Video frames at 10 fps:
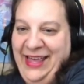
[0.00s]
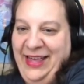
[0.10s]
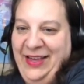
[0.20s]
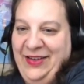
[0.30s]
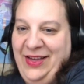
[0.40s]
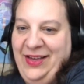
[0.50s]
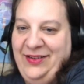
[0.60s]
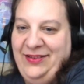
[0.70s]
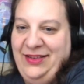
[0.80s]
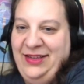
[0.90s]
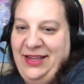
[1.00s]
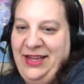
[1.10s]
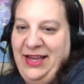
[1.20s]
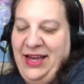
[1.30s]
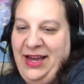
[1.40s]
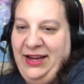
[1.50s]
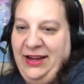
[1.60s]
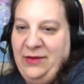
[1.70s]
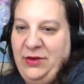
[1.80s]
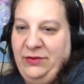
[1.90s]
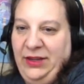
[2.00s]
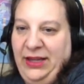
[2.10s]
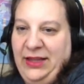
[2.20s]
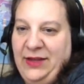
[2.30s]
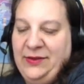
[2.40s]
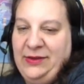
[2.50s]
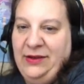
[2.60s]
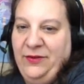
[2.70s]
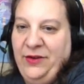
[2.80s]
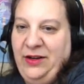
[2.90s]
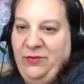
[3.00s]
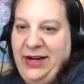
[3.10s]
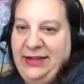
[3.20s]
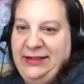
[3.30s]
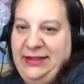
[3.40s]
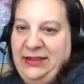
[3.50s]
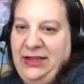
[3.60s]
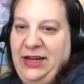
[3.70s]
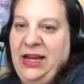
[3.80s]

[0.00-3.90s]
Ooh. I could come in really close. So a friend of mine is teaching